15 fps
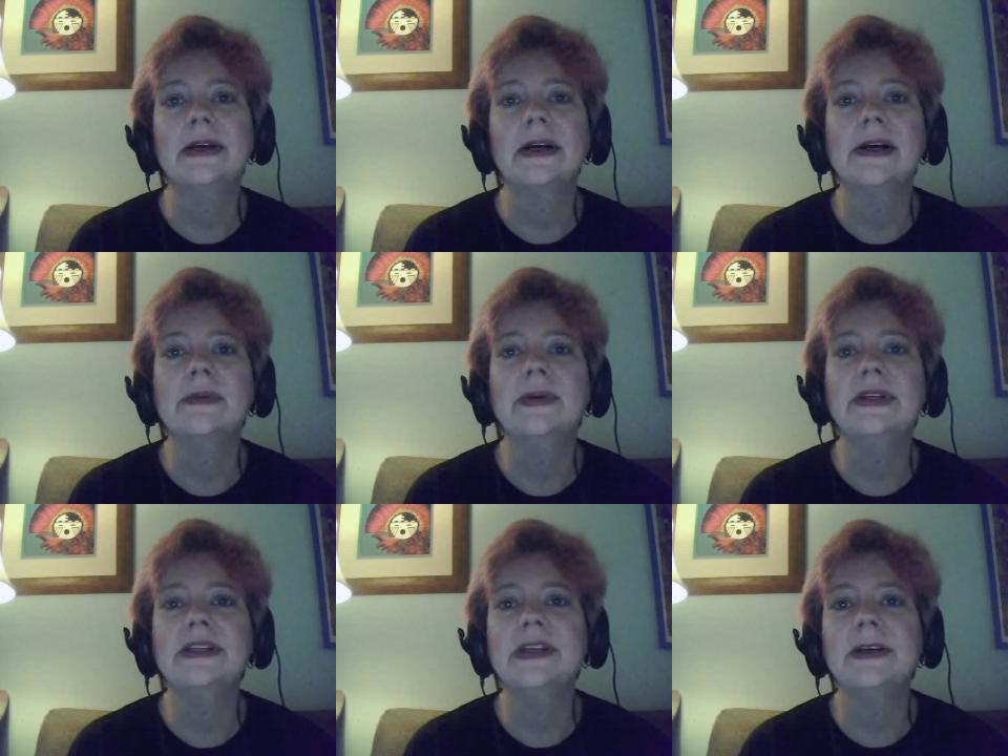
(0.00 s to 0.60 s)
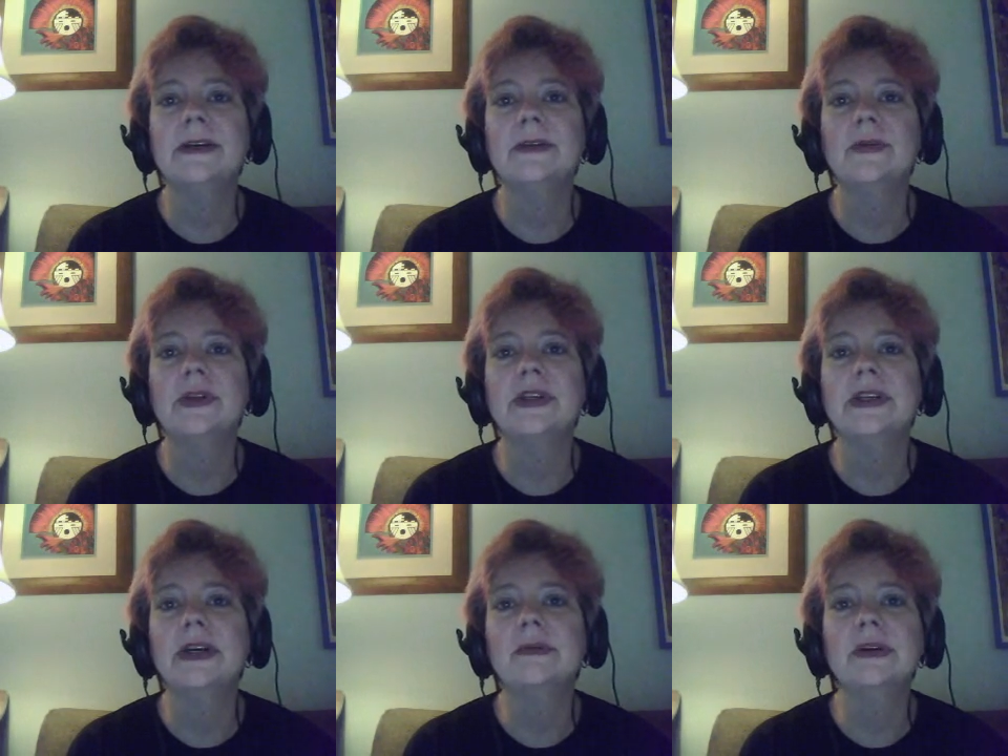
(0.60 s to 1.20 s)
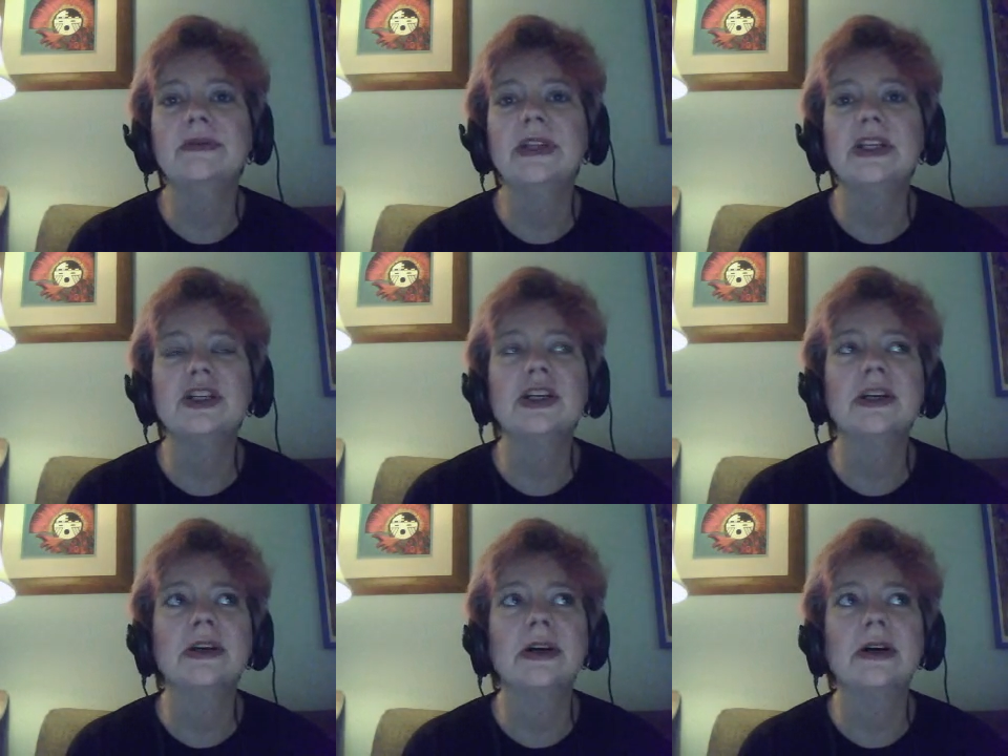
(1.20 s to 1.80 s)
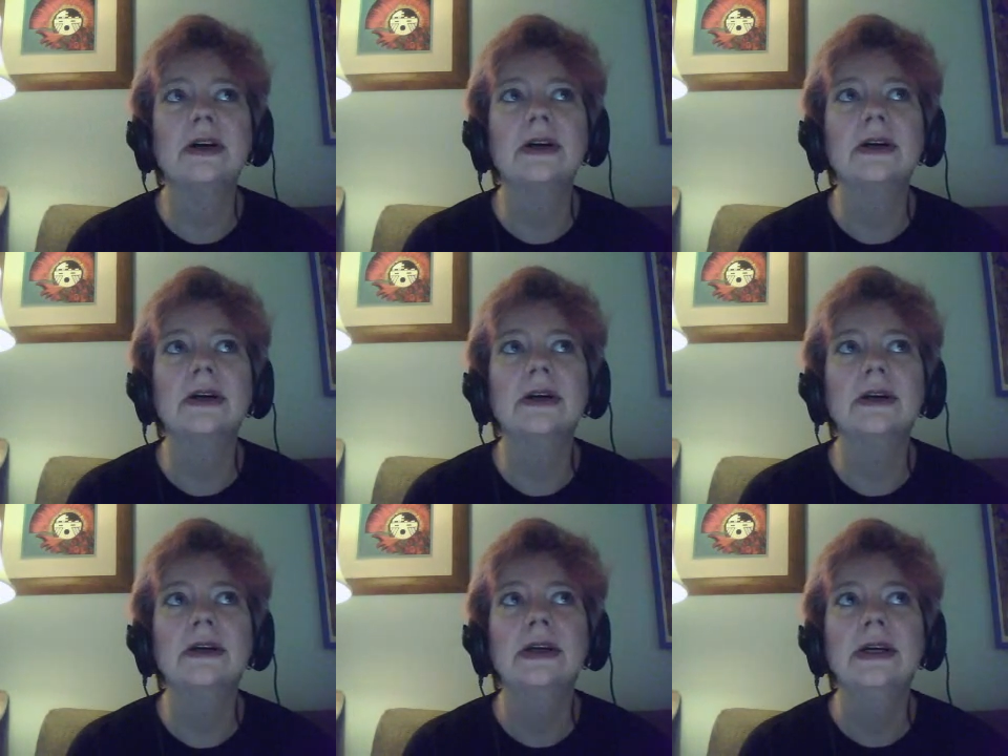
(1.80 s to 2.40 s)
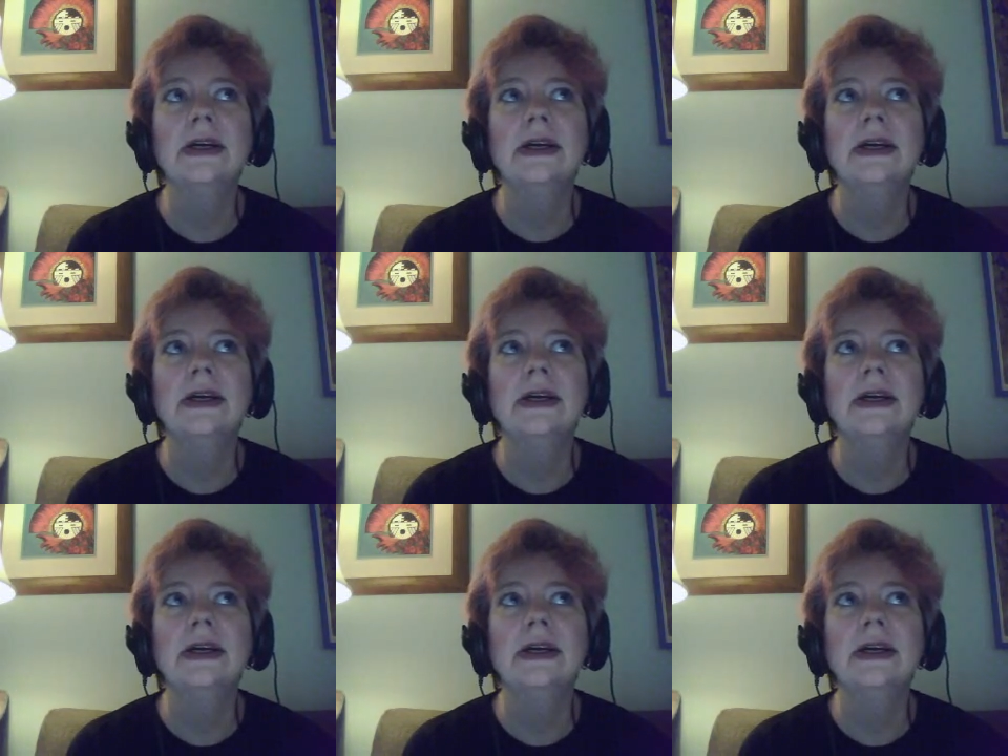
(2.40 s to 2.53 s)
I went down with a number of the Jakar.